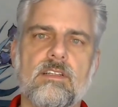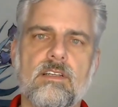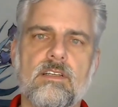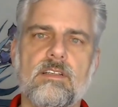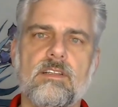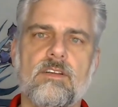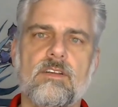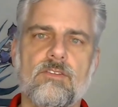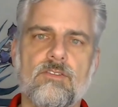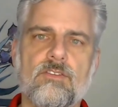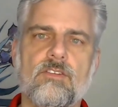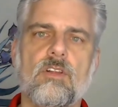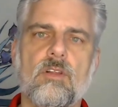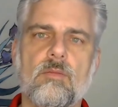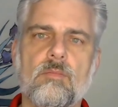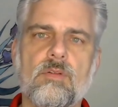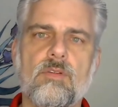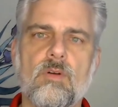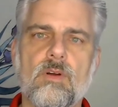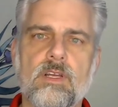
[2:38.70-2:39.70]
they're still
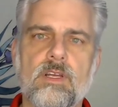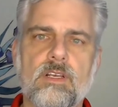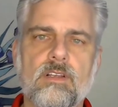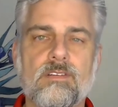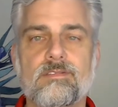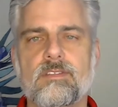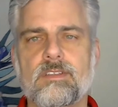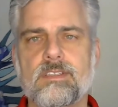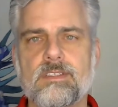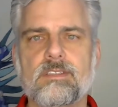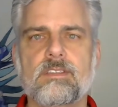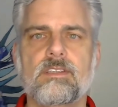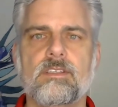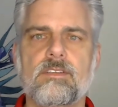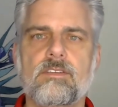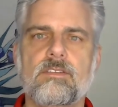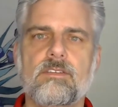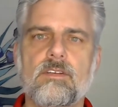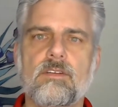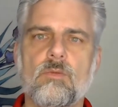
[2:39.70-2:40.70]
employed,
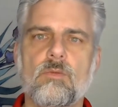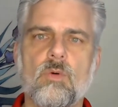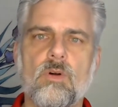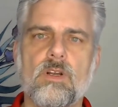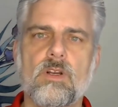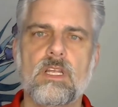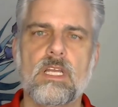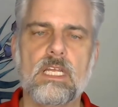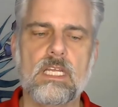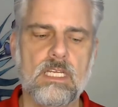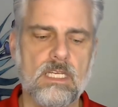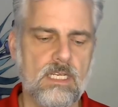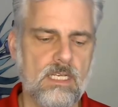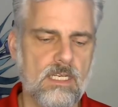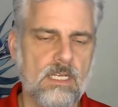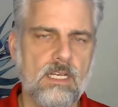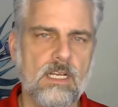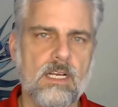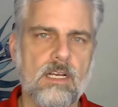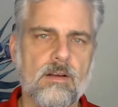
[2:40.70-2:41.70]
still working.
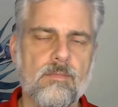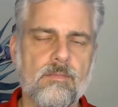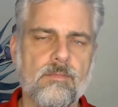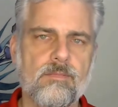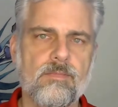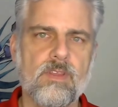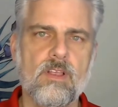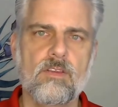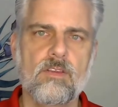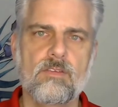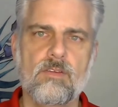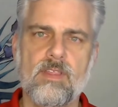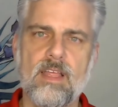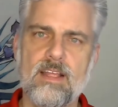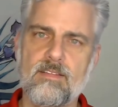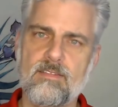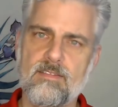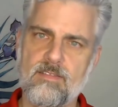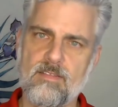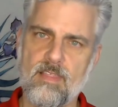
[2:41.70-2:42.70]
So
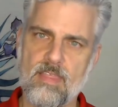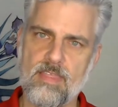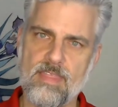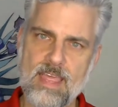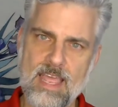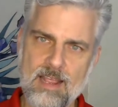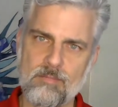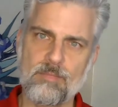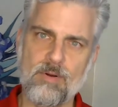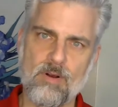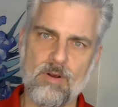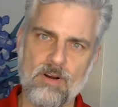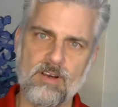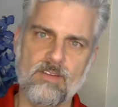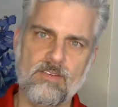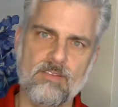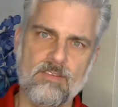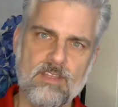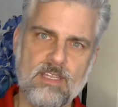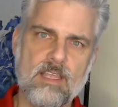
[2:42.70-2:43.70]
that part
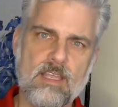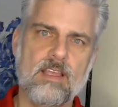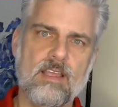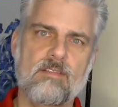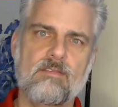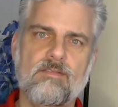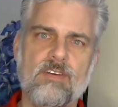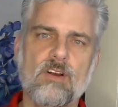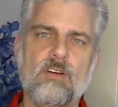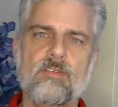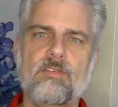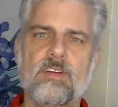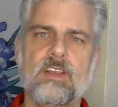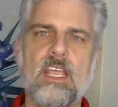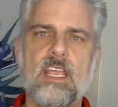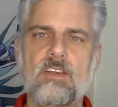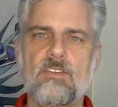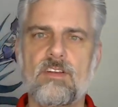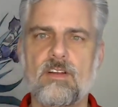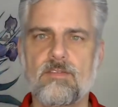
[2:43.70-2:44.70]
is the
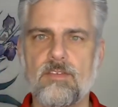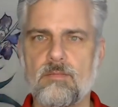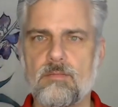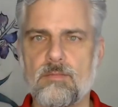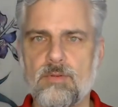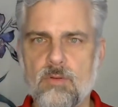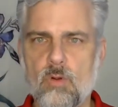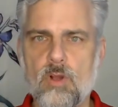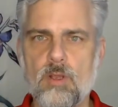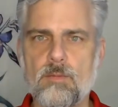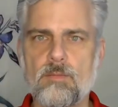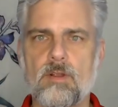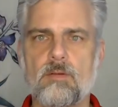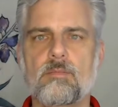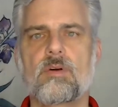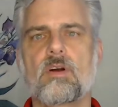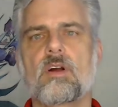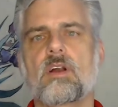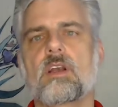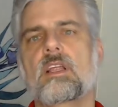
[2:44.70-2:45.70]
verification of employment
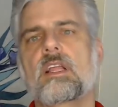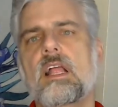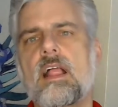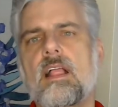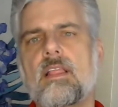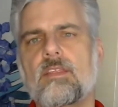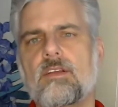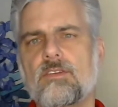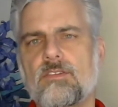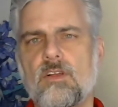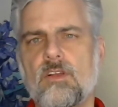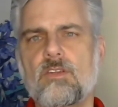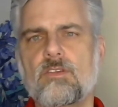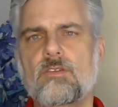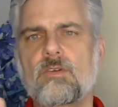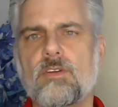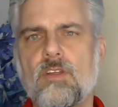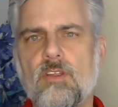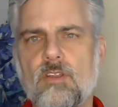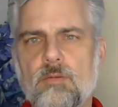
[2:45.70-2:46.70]
part. There's
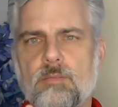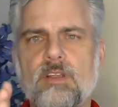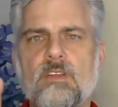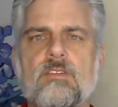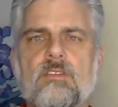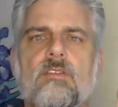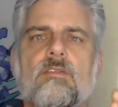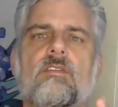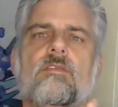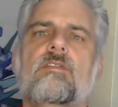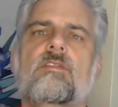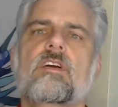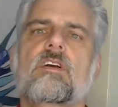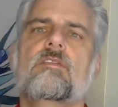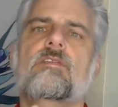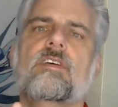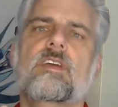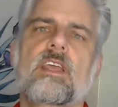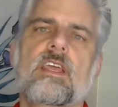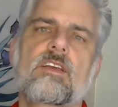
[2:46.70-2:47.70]
also another piece of the
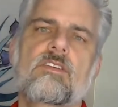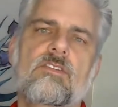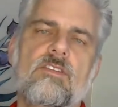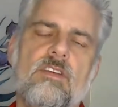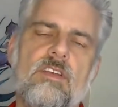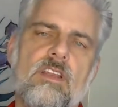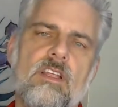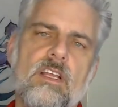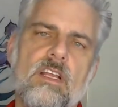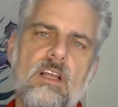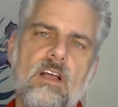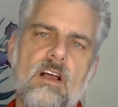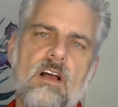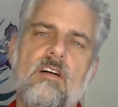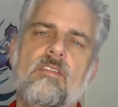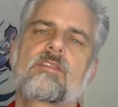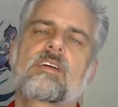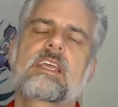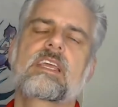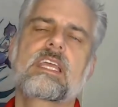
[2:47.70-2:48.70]
verification
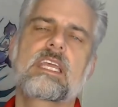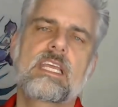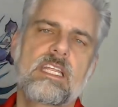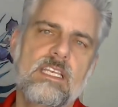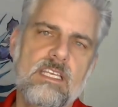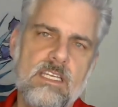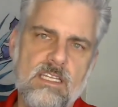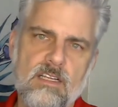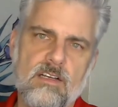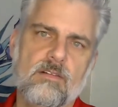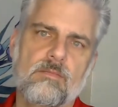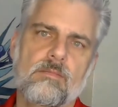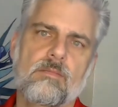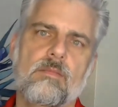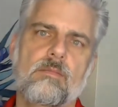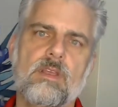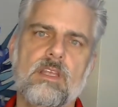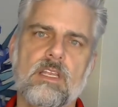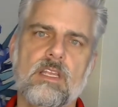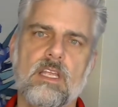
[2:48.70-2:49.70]
of income,
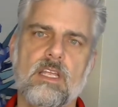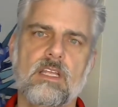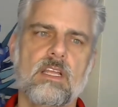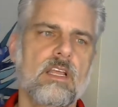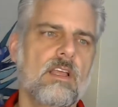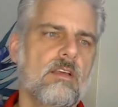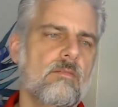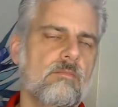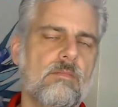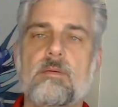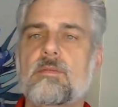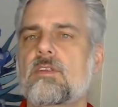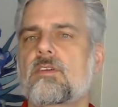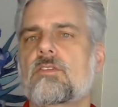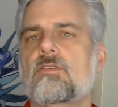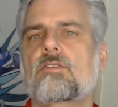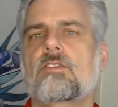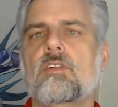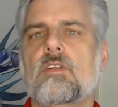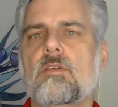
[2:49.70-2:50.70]
meaning maybe they're
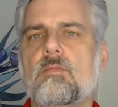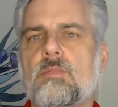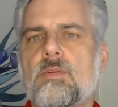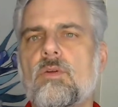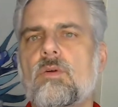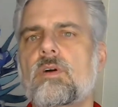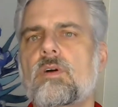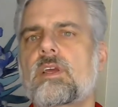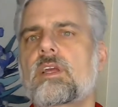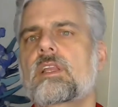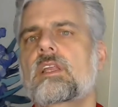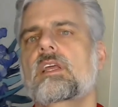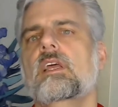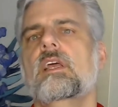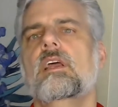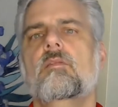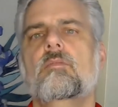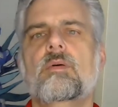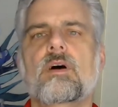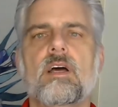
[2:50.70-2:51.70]
still employed,
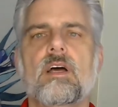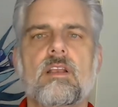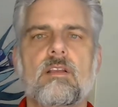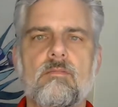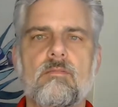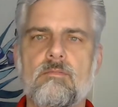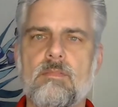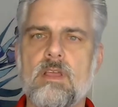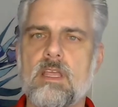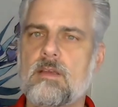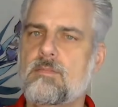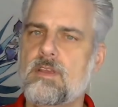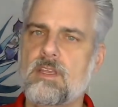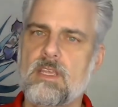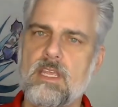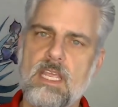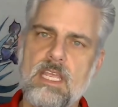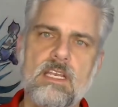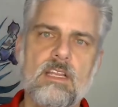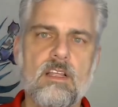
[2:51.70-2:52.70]
but
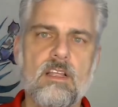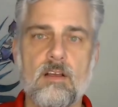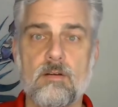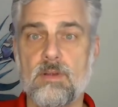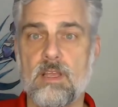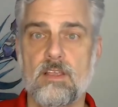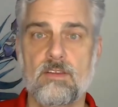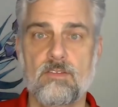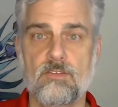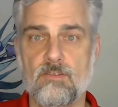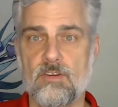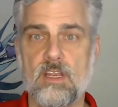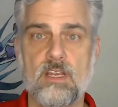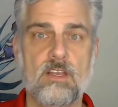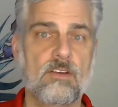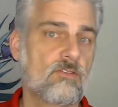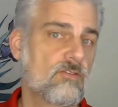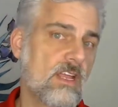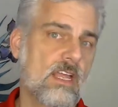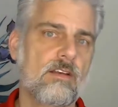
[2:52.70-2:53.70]
maybe income has
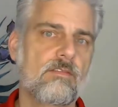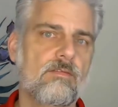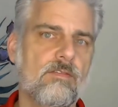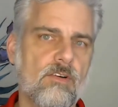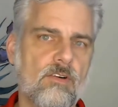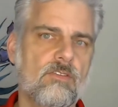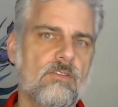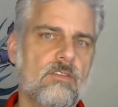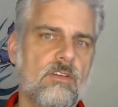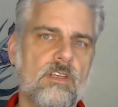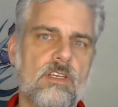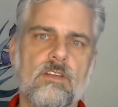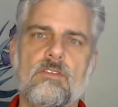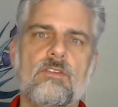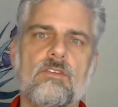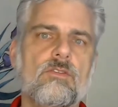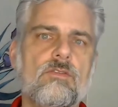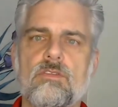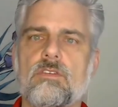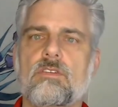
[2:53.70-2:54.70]
changed adversely
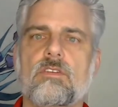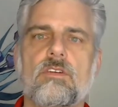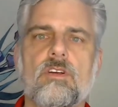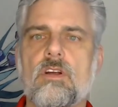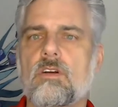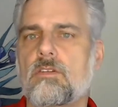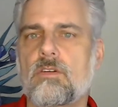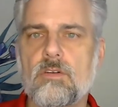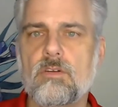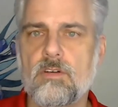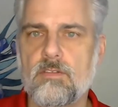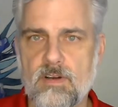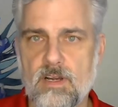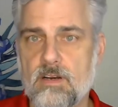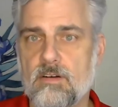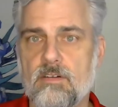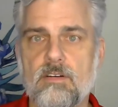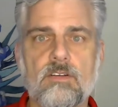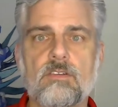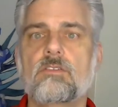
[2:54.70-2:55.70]
due to
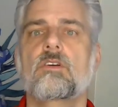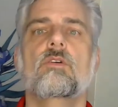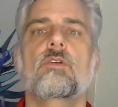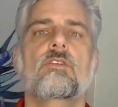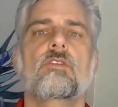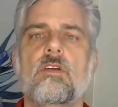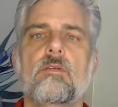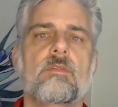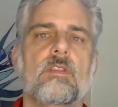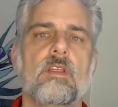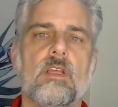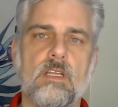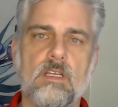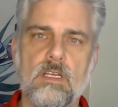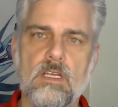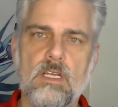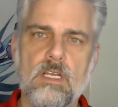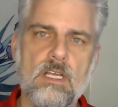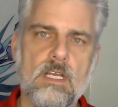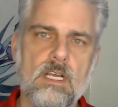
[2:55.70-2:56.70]
coronavirus or something.
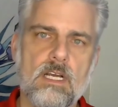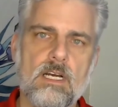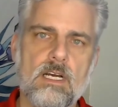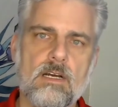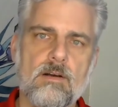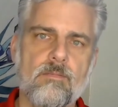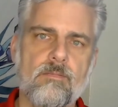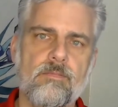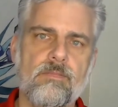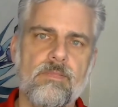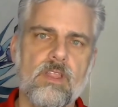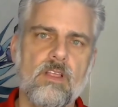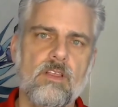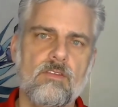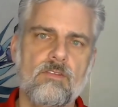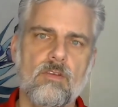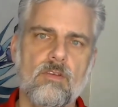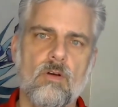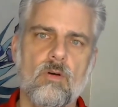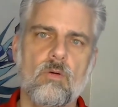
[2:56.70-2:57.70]

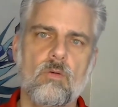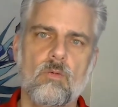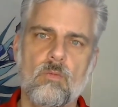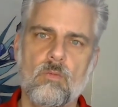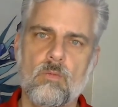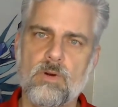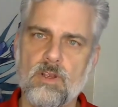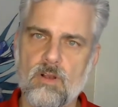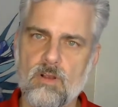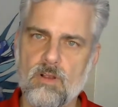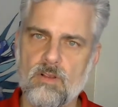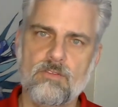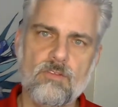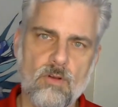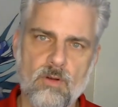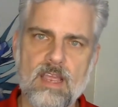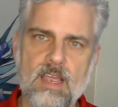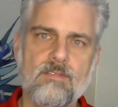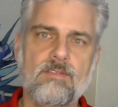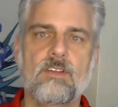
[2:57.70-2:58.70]
So we
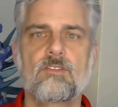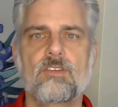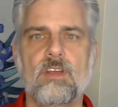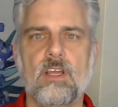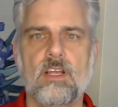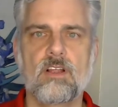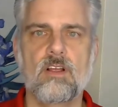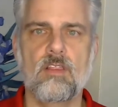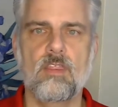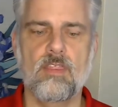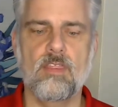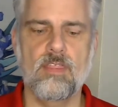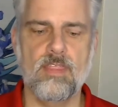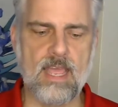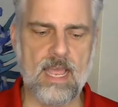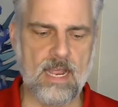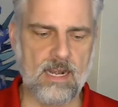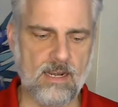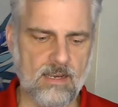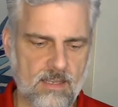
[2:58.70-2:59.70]
also have to check on
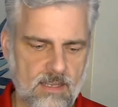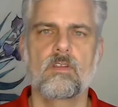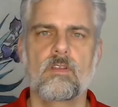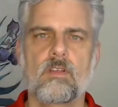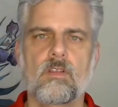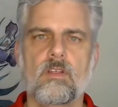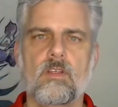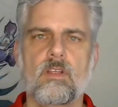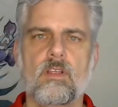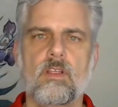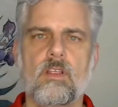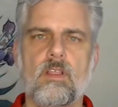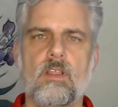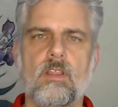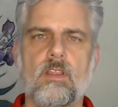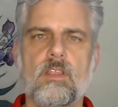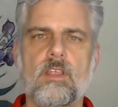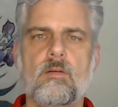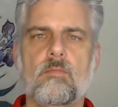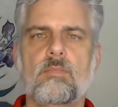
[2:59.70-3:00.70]
that.
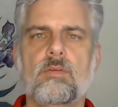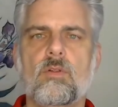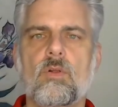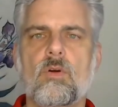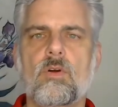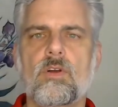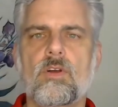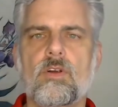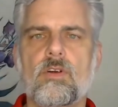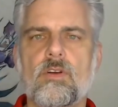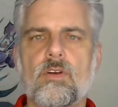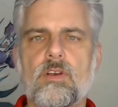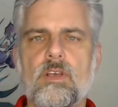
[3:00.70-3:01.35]
The employer